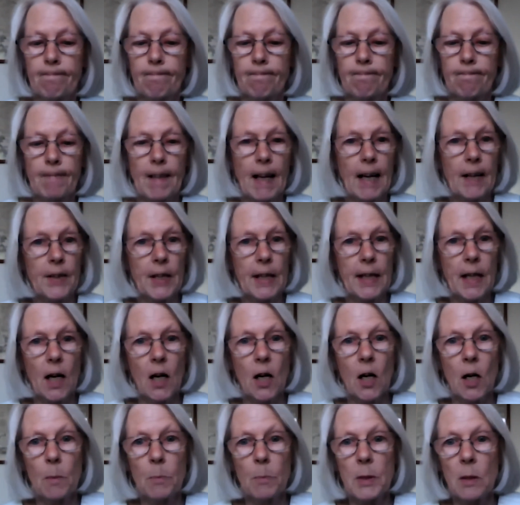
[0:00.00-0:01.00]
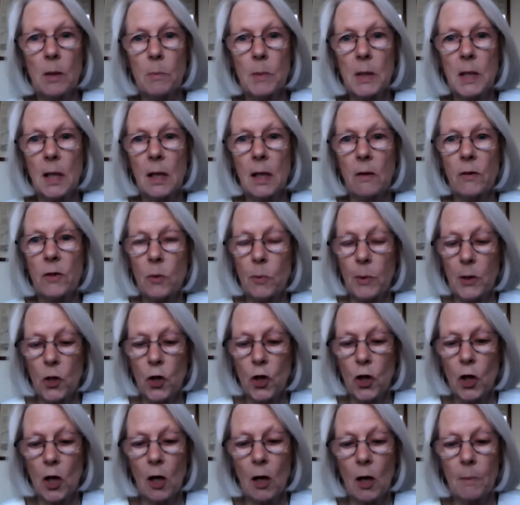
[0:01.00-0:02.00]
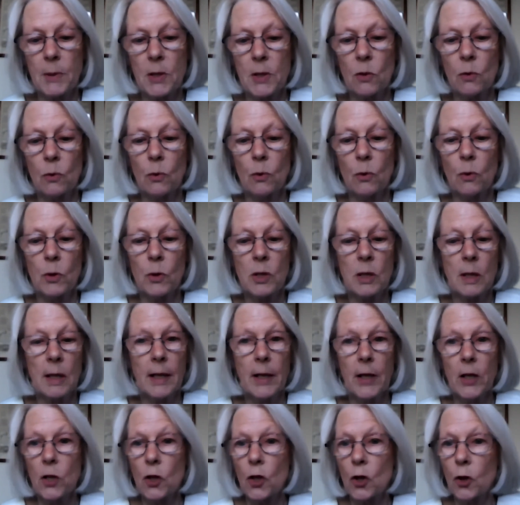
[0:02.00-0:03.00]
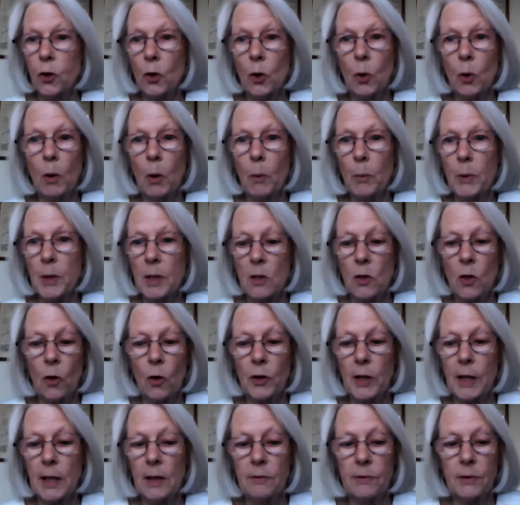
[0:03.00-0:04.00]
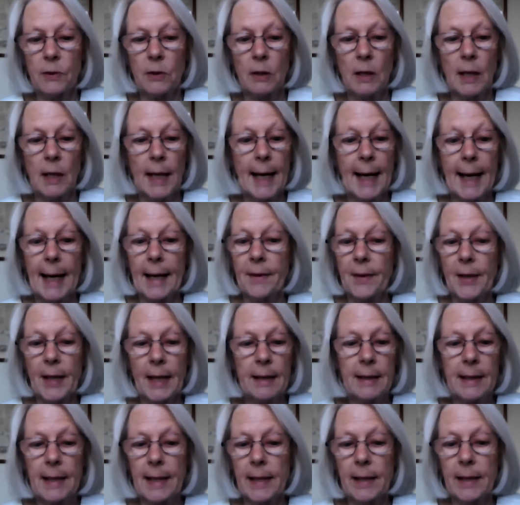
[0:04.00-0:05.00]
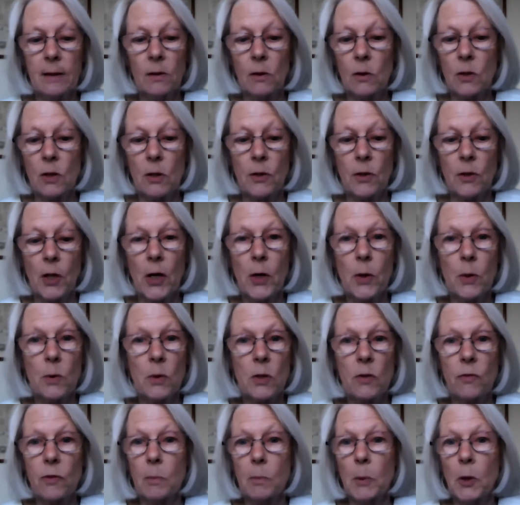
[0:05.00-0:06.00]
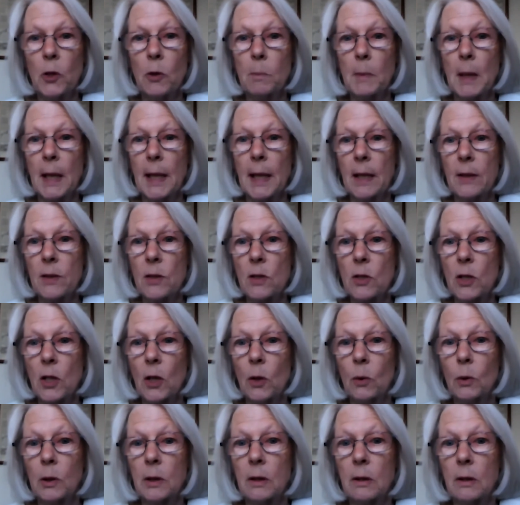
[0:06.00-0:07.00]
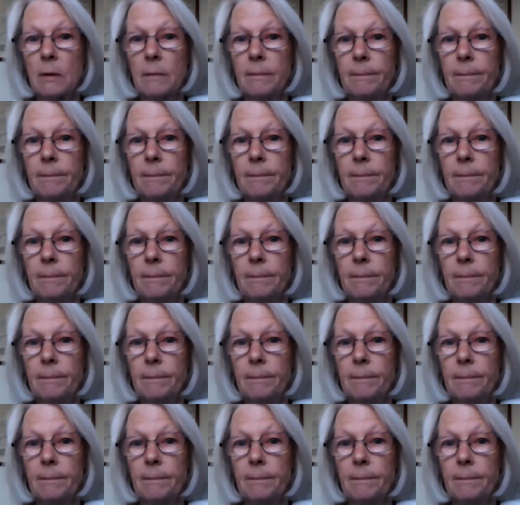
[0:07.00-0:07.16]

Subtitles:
And they armed themselves with sharp swords, took what was not given, and then killed those from whom they had stolen.